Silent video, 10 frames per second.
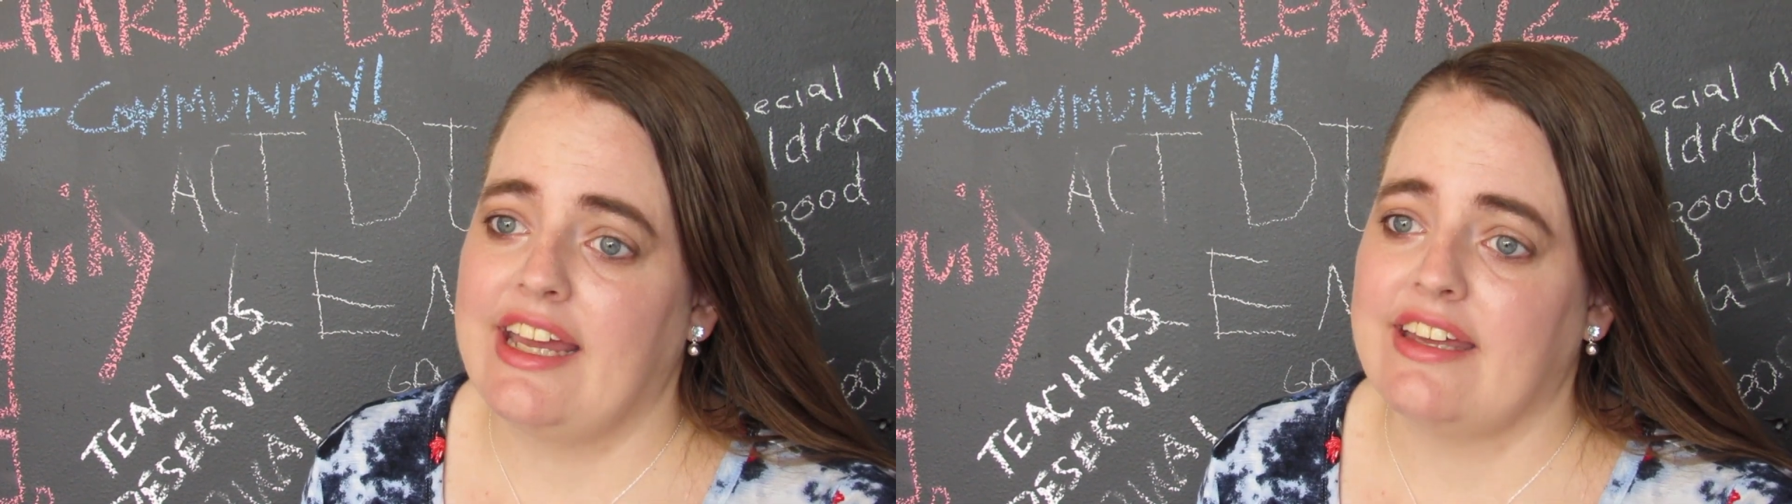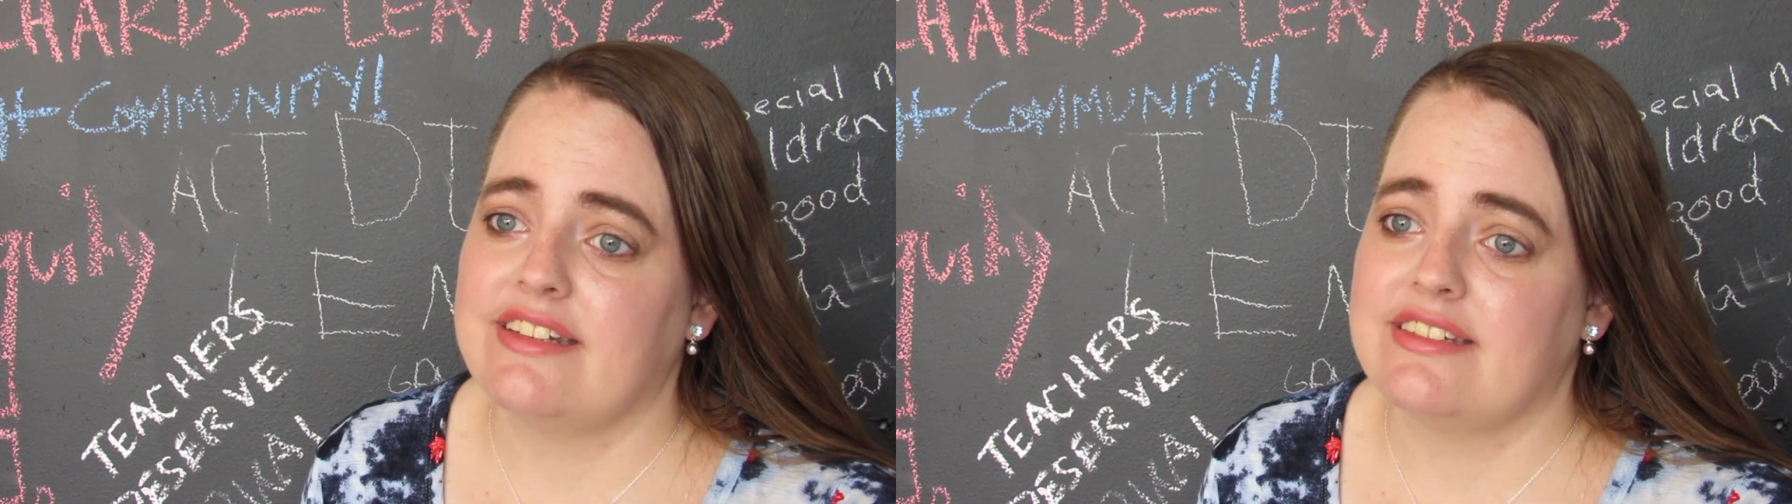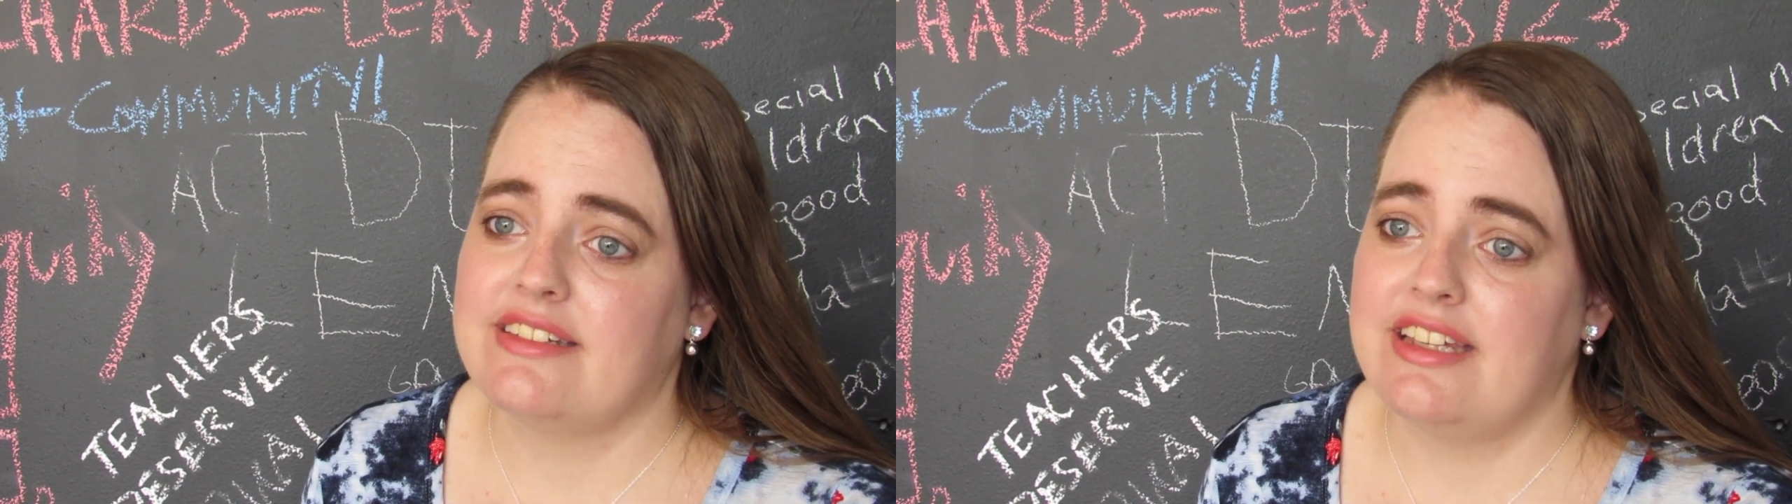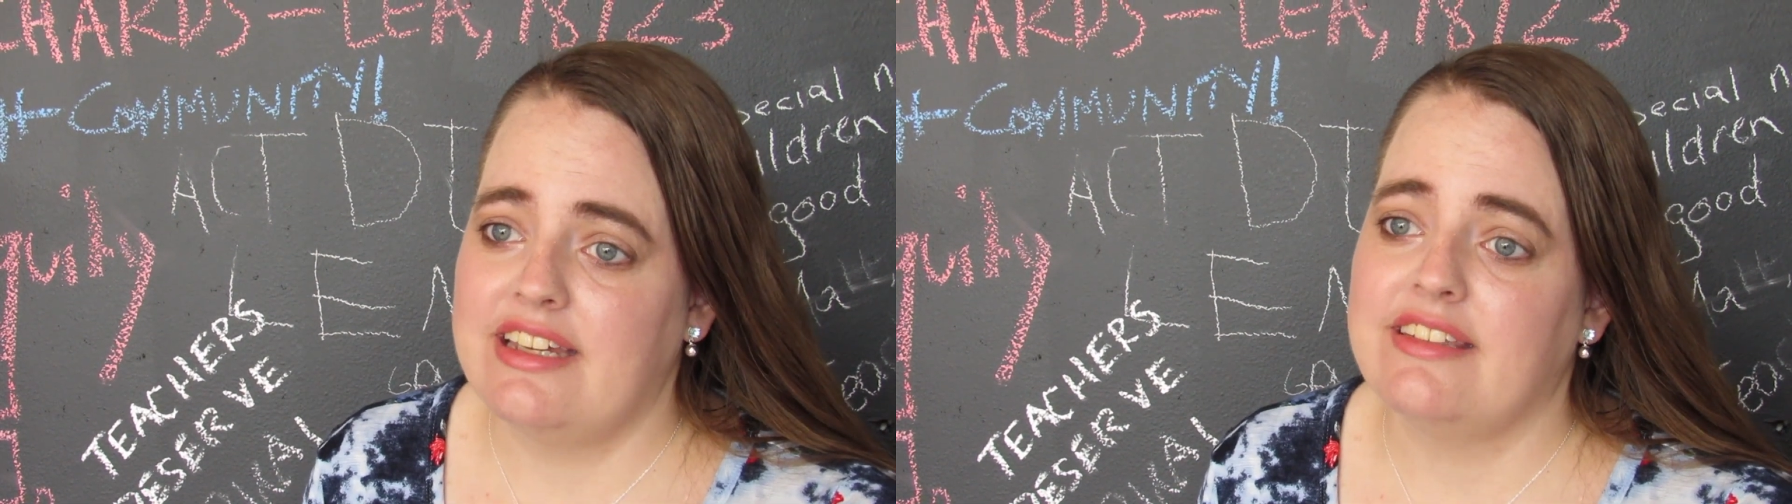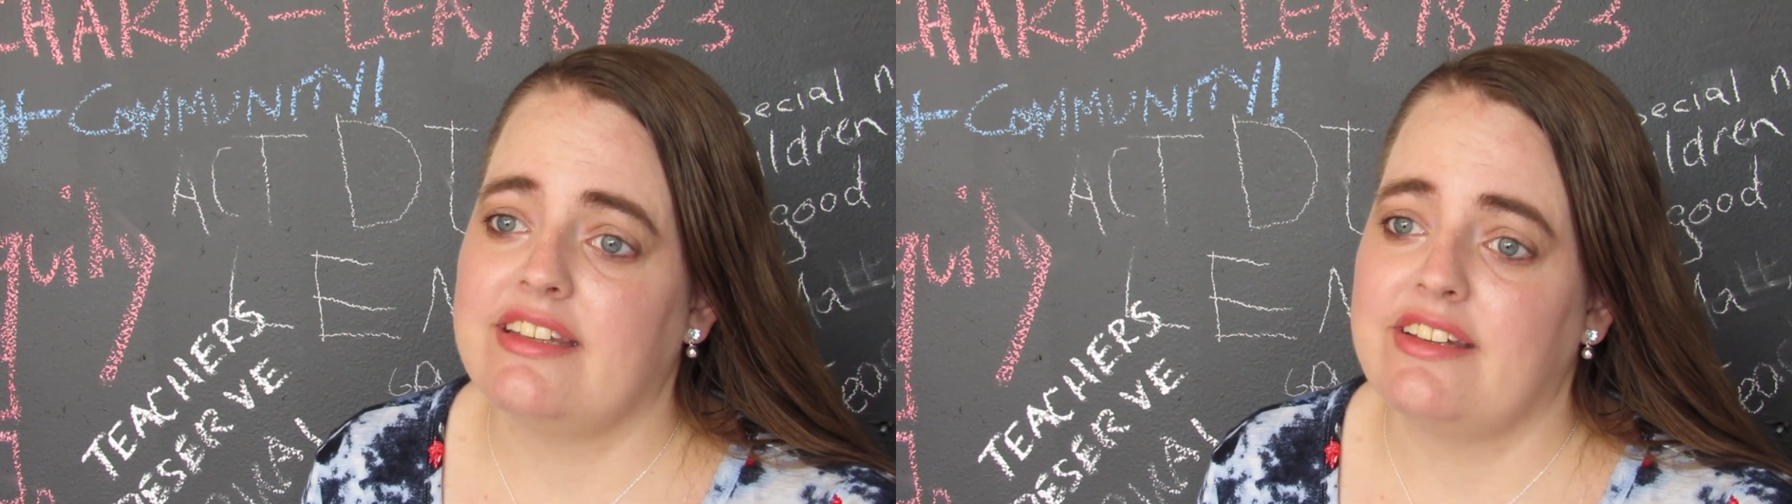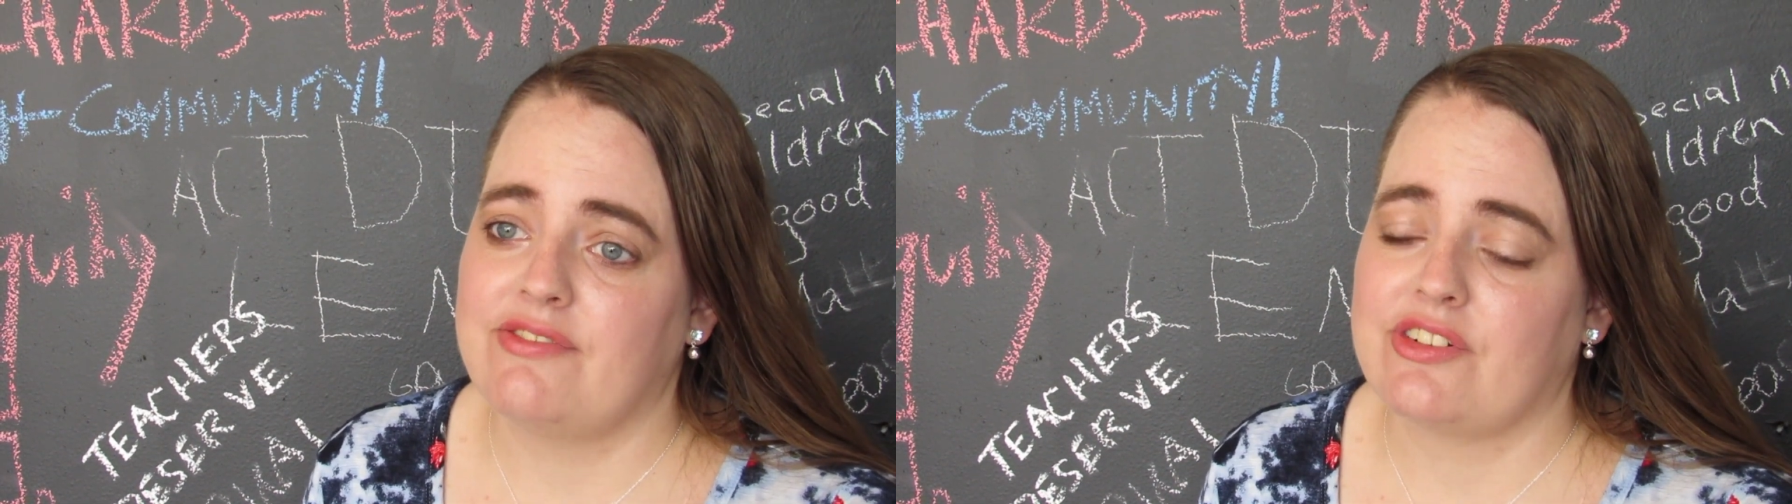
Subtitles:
and easy